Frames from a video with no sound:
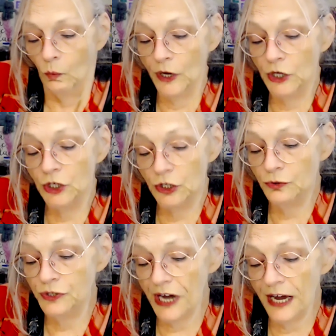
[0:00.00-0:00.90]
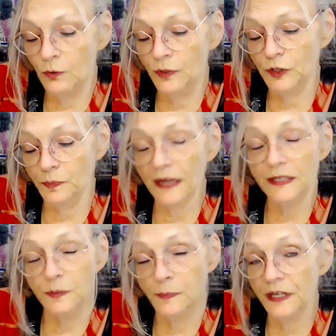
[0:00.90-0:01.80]
When you take
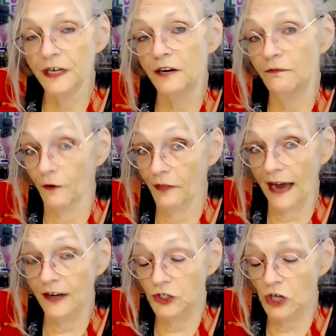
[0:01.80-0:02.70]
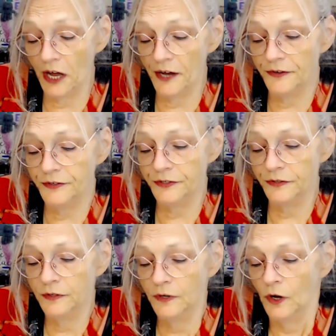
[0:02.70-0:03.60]
responsibility for that child,
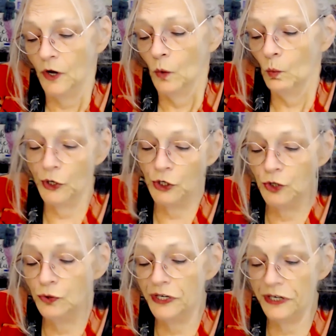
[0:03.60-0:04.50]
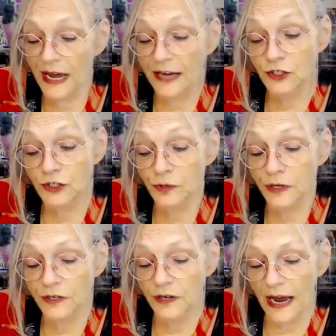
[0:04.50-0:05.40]
when you connect to
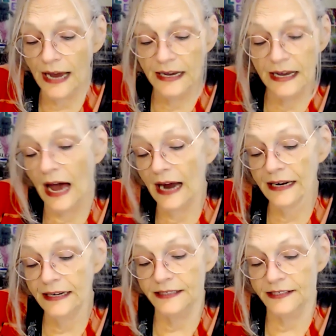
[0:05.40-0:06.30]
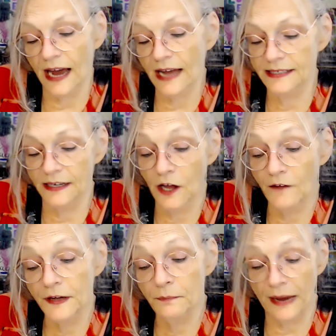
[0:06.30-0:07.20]
it and guide it as a
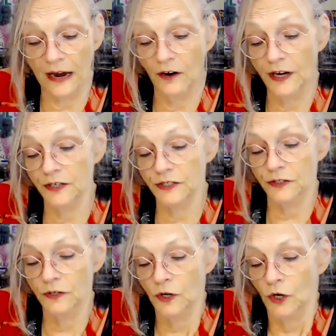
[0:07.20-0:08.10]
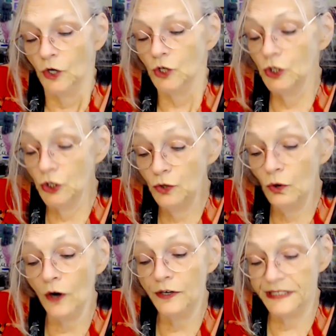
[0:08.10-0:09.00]
loving parent, you
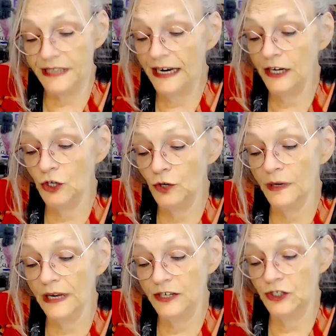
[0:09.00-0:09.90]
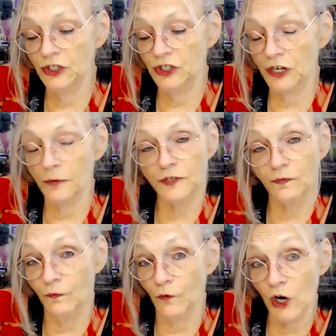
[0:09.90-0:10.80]
are setting your relationships
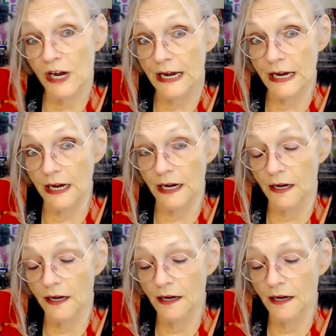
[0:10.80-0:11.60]
free.